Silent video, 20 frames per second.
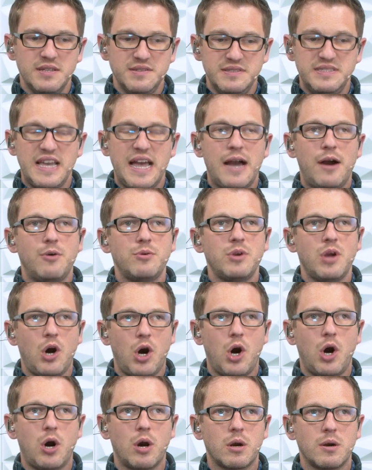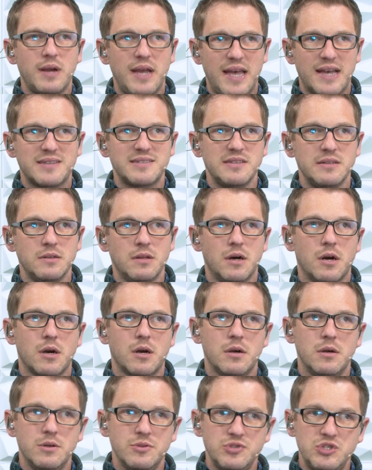down our X L
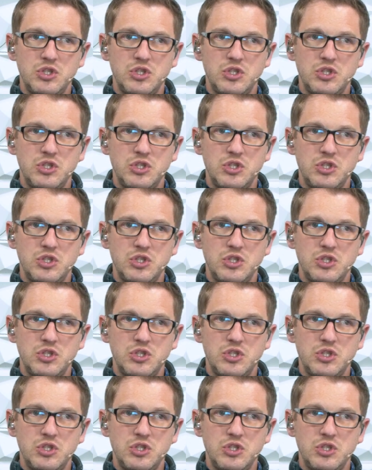R